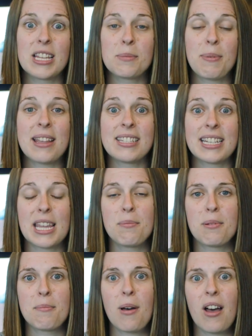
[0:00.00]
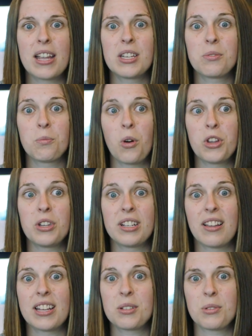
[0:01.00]
and it's best to keep in mind what
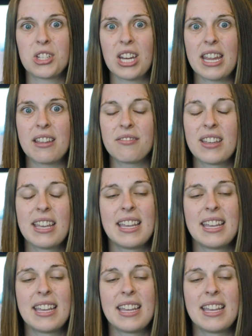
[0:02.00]
you'd like to achieve.